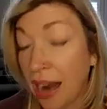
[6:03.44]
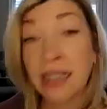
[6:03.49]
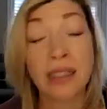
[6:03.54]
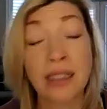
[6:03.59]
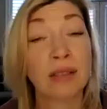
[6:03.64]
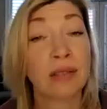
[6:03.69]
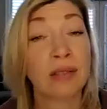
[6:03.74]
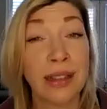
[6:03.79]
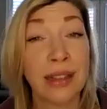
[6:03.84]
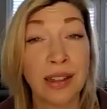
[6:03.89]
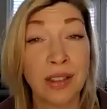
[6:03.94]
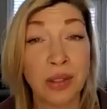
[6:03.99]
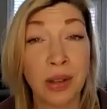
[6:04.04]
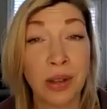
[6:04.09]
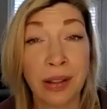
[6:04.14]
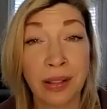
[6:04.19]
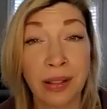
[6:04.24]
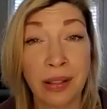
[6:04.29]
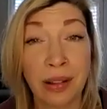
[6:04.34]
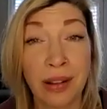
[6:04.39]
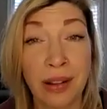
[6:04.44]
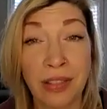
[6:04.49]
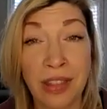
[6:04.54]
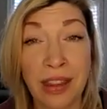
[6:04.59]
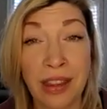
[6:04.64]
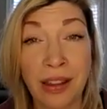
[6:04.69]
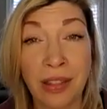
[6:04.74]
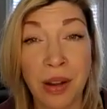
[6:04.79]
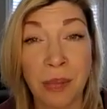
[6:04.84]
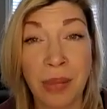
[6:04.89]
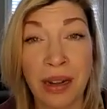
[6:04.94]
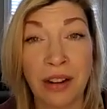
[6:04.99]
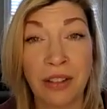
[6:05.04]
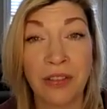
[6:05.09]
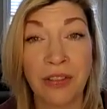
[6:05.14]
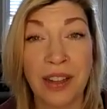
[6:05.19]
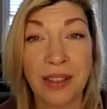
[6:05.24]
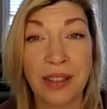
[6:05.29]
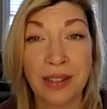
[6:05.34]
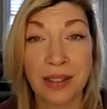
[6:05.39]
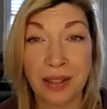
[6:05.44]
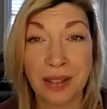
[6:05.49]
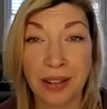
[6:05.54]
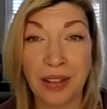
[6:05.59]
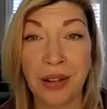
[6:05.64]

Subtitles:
I didn't realize all of the other benefits.